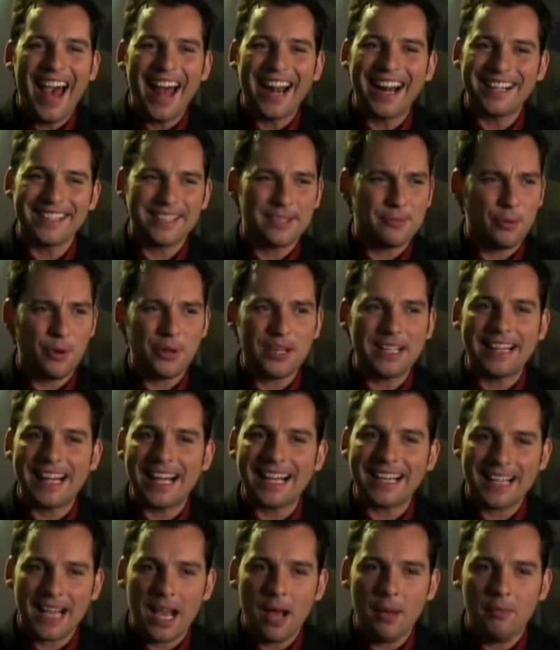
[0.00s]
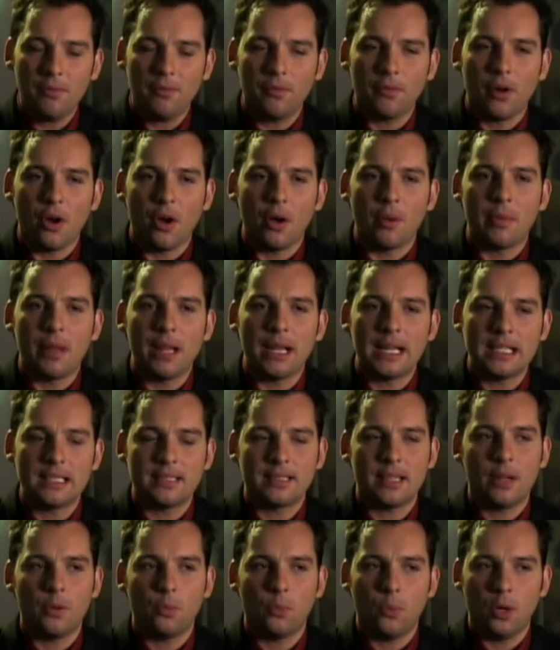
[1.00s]
and I said, where did that come from? And he
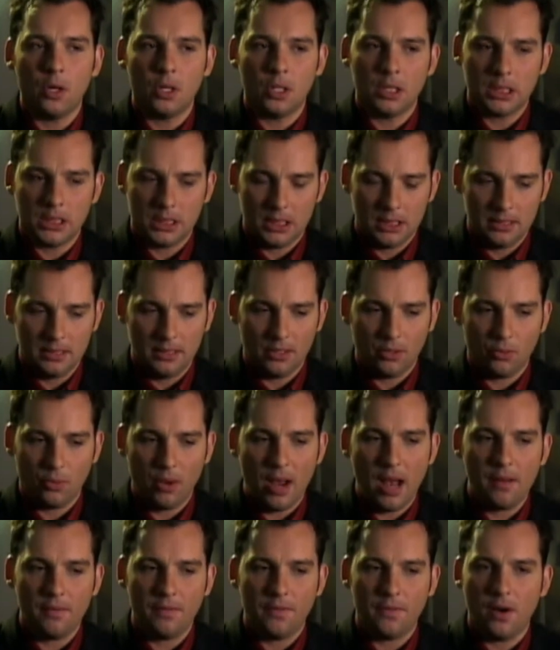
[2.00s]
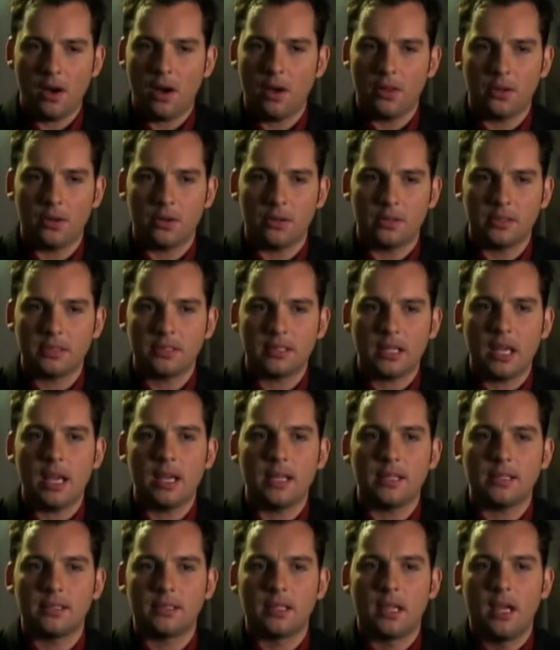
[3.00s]
said, well, the grandfather
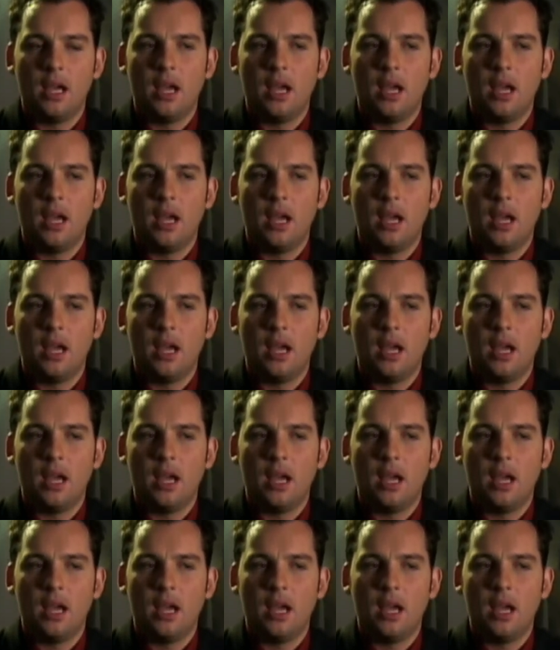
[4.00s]
says,